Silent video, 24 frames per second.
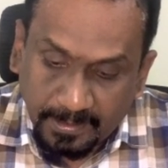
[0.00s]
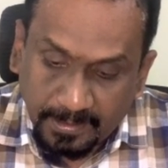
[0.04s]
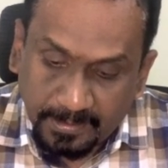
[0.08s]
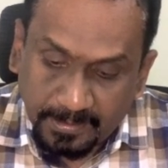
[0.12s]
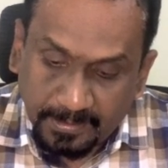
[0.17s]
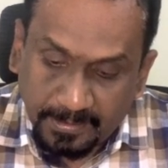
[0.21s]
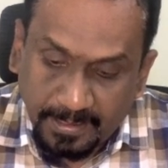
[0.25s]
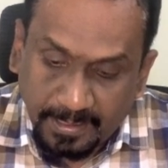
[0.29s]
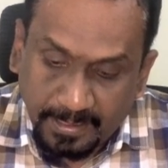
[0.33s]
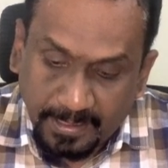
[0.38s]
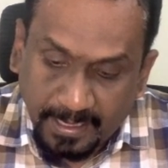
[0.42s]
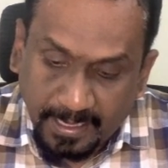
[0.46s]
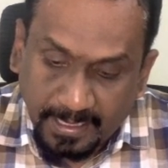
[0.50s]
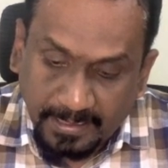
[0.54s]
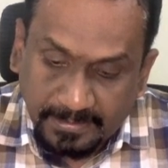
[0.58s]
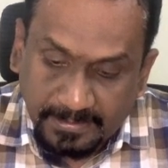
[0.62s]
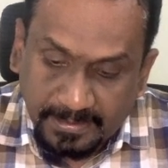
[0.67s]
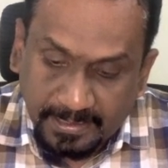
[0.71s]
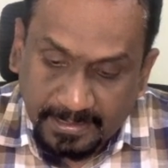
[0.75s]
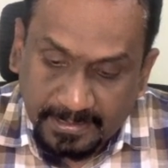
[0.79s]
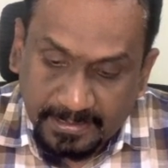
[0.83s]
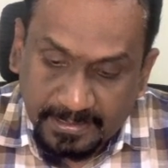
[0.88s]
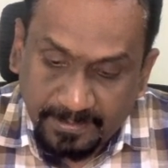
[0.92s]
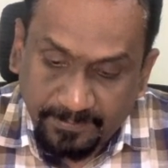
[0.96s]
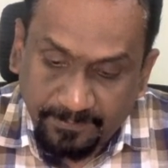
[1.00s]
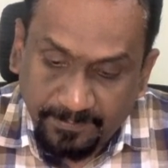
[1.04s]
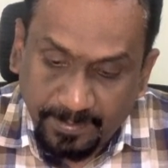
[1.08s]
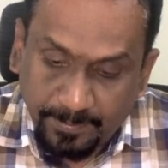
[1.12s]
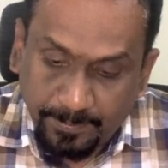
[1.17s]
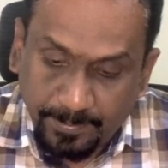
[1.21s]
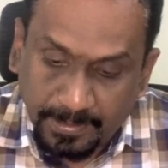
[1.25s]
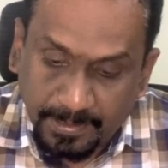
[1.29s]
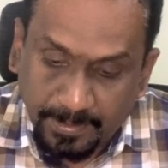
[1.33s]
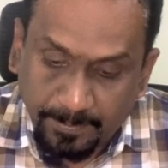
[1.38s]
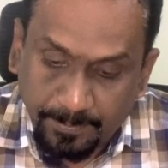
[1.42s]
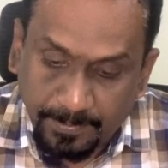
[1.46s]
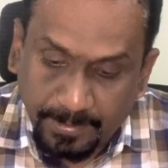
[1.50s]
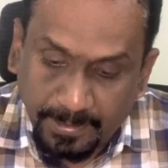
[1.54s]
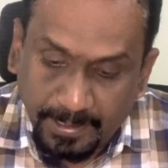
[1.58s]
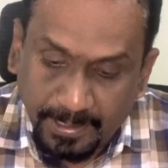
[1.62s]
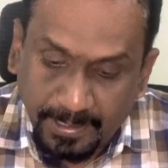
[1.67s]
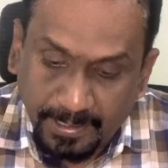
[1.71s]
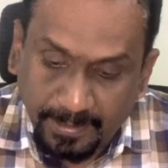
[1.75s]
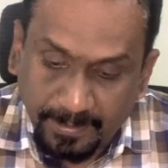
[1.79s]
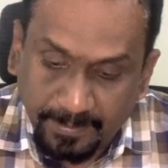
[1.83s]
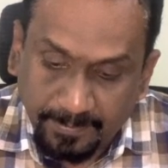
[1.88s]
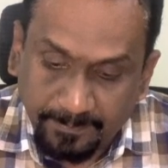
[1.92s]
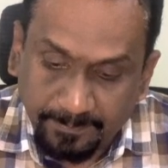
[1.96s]
The transaction will become
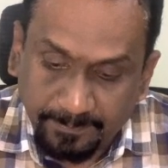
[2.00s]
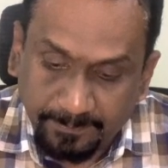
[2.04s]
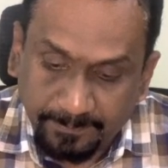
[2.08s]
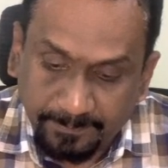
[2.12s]
green.